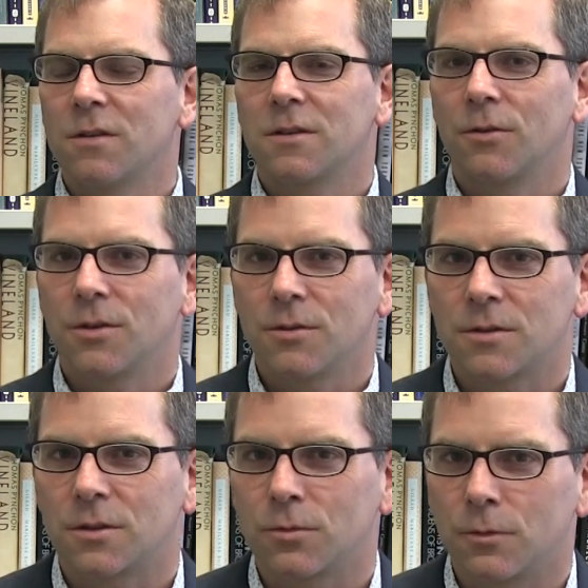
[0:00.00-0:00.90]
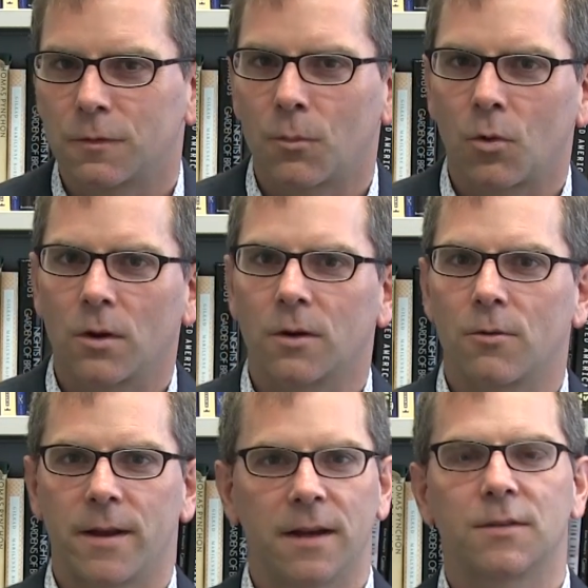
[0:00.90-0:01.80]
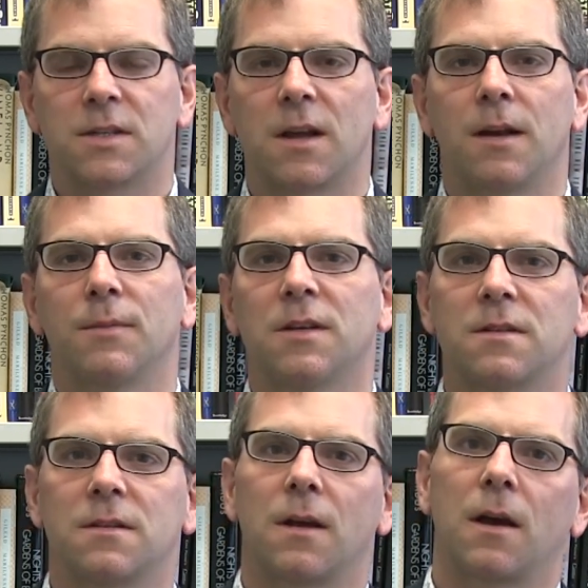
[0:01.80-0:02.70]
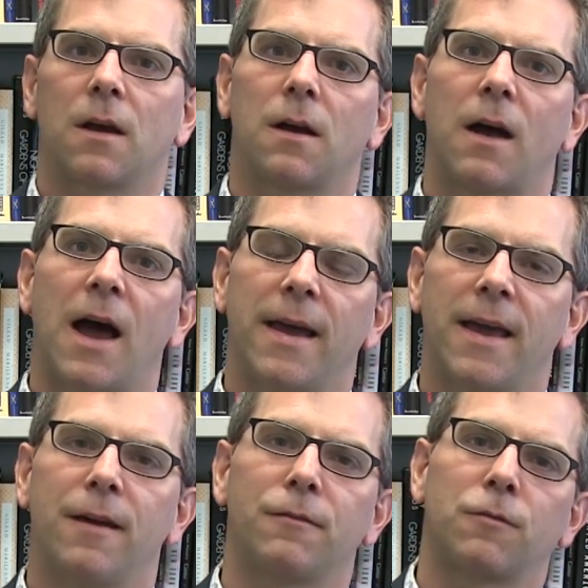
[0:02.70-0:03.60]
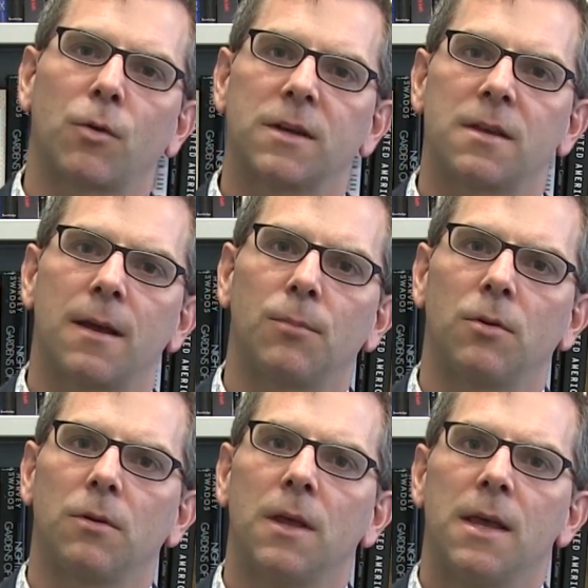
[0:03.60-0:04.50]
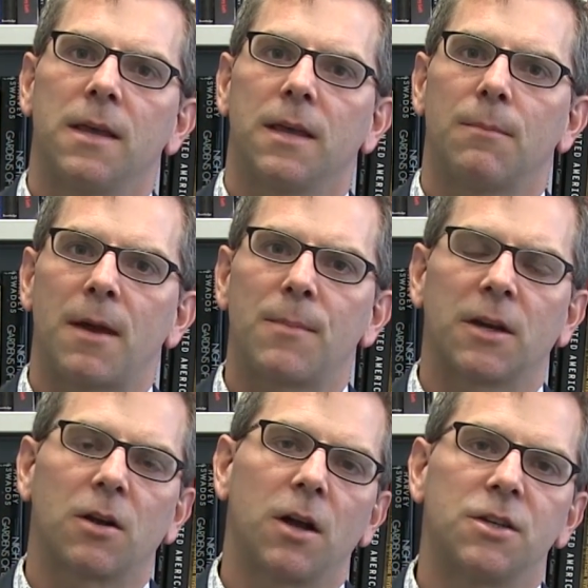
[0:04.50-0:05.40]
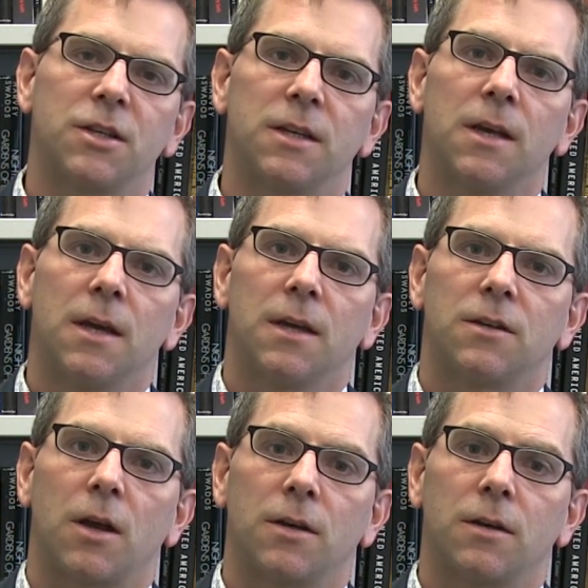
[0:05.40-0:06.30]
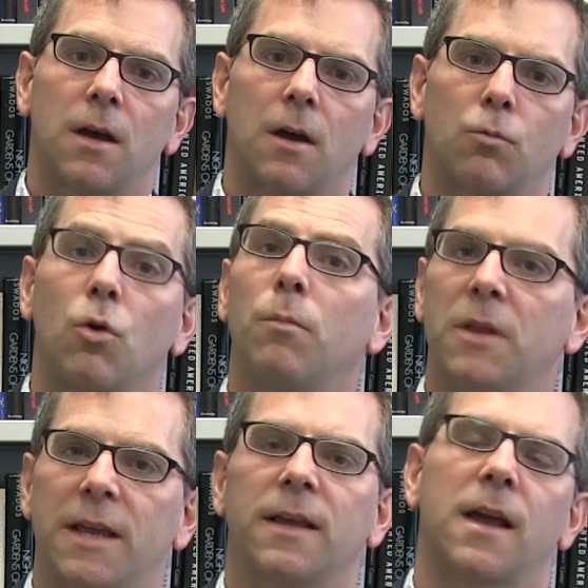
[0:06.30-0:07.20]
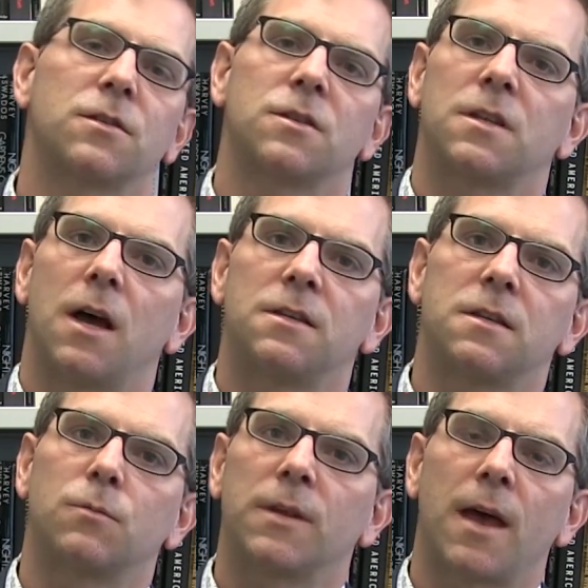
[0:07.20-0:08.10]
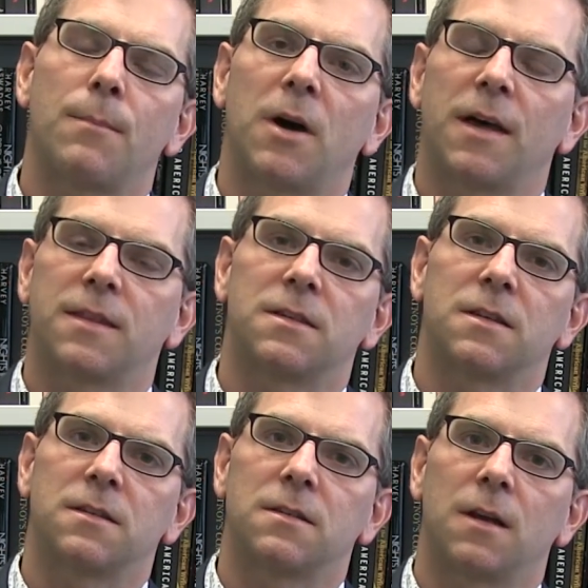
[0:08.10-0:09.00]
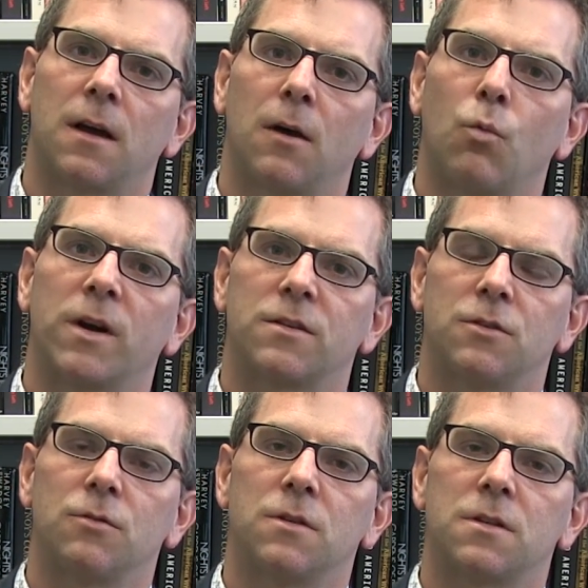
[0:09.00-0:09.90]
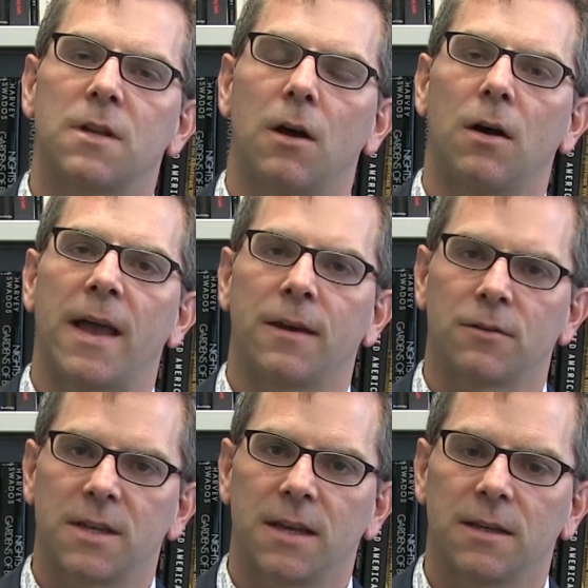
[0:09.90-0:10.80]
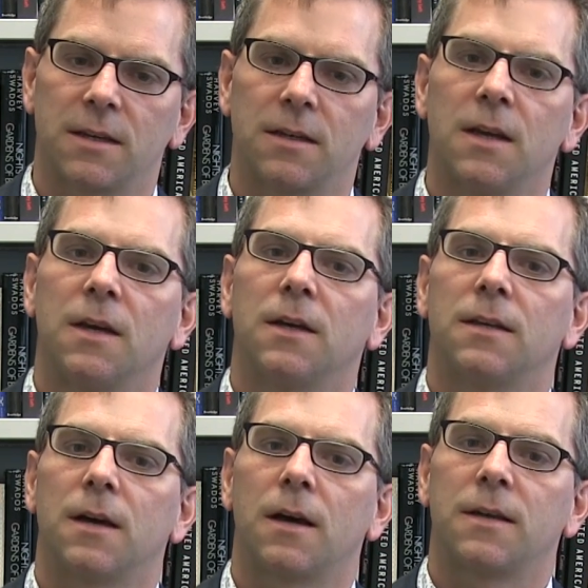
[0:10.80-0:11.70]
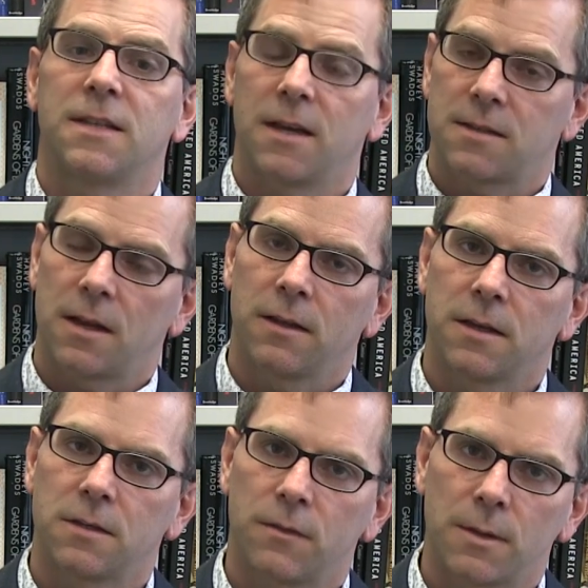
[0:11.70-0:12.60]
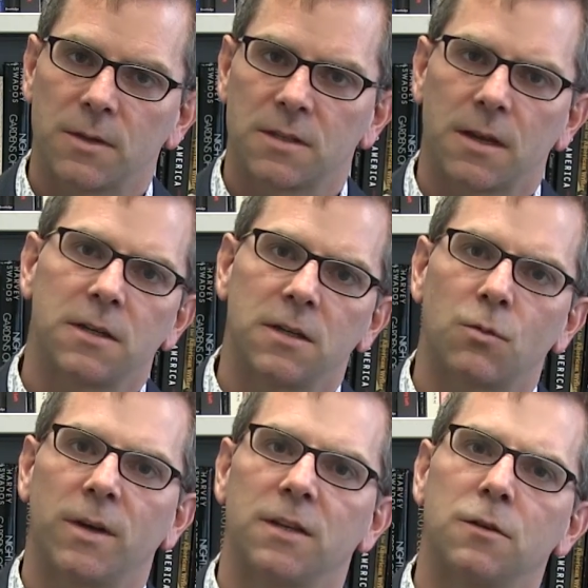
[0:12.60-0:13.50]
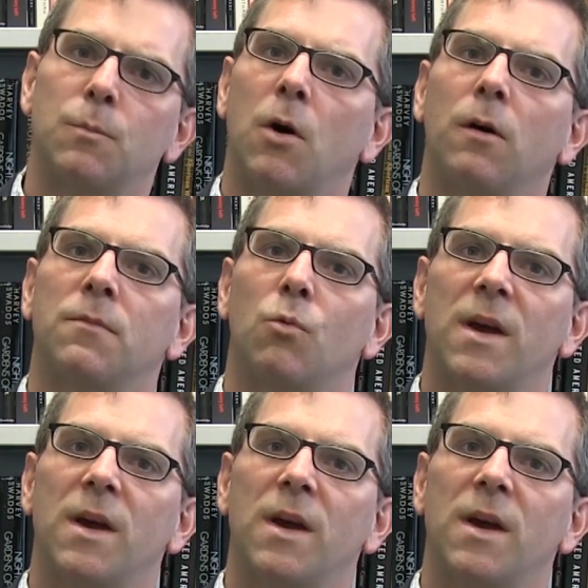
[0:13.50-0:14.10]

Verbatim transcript: also use the tool for more creative assignments. Uh, I have, for example, in my pedagogy, done uh, role-playing exercises with hypothesis, uh, where students annotated uh, T.S. Eliot's famous 1922 poem, The